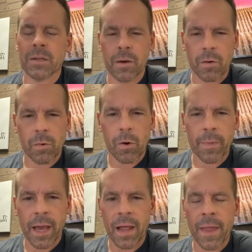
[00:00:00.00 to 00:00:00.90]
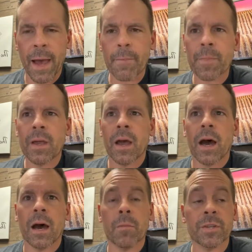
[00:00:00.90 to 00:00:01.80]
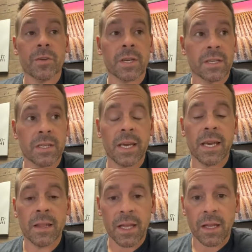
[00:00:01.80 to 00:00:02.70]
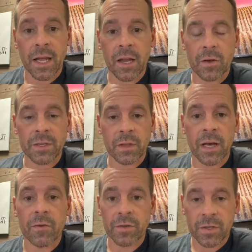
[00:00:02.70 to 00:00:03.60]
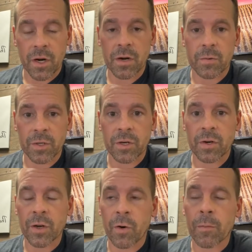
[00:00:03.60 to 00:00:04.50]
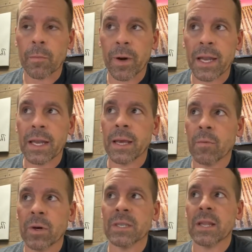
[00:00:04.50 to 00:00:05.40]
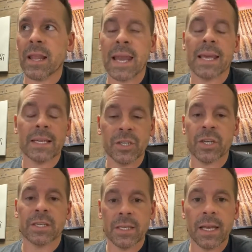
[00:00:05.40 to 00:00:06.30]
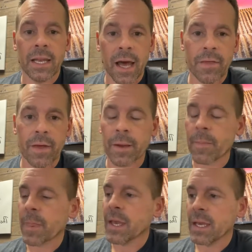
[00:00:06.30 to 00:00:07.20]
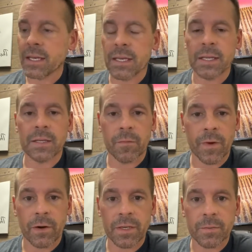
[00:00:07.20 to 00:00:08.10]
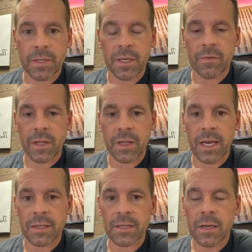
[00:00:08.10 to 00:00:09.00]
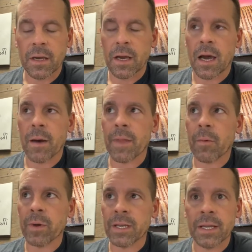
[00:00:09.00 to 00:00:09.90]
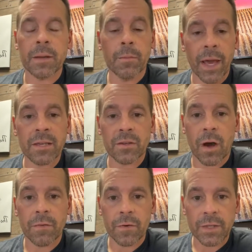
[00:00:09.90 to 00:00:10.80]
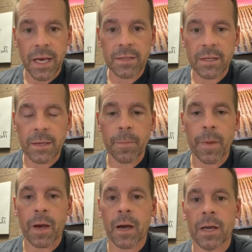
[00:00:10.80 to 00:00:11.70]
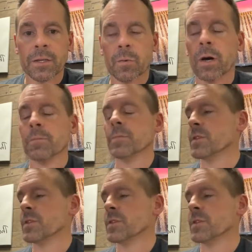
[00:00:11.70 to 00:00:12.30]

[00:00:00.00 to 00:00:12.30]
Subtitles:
Don't quote me on that. But you can see that a lot of those levels started to return to normal, but it wasn't that he just did nothing. He did some very specific things that we did based off of testing as well.